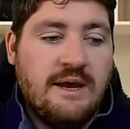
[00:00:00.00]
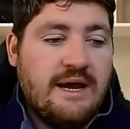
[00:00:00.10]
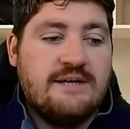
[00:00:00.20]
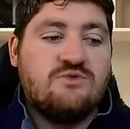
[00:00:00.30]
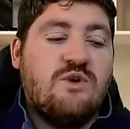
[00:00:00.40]

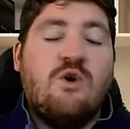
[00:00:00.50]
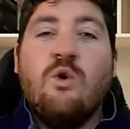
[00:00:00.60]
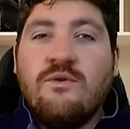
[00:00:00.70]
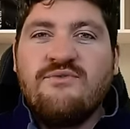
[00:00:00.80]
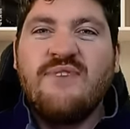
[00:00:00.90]
as well,
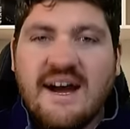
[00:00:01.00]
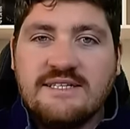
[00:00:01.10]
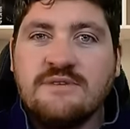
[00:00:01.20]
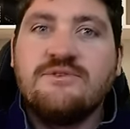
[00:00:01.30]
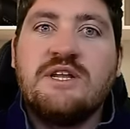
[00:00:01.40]
all
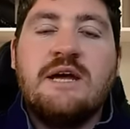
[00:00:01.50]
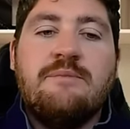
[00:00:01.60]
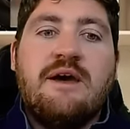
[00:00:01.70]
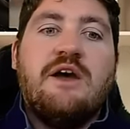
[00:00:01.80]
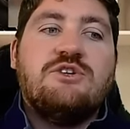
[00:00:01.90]
fighting for that
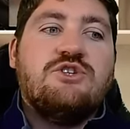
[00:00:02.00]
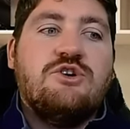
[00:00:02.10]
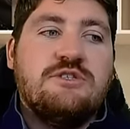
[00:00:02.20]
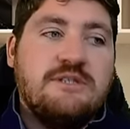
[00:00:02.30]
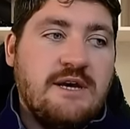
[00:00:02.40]
number eight
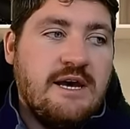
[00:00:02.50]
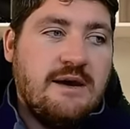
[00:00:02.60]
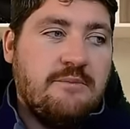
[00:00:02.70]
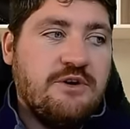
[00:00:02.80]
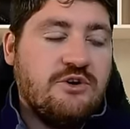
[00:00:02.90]
jersey
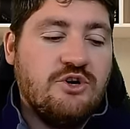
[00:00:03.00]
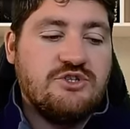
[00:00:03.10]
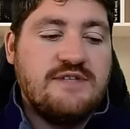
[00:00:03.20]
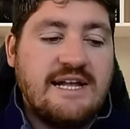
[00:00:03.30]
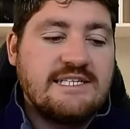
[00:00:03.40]
because
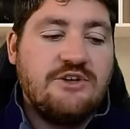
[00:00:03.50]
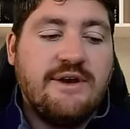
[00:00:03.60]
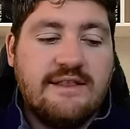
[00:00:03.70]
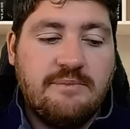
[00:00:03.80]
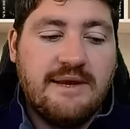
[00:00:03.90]
that's how you
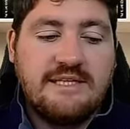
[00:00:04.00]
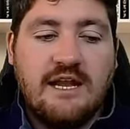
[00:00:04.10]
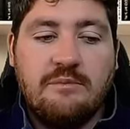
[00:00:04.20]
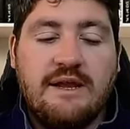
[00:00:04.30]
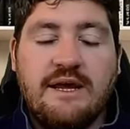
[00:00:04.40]
get the best out
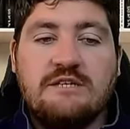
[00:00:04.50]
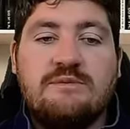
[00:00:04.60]
of players.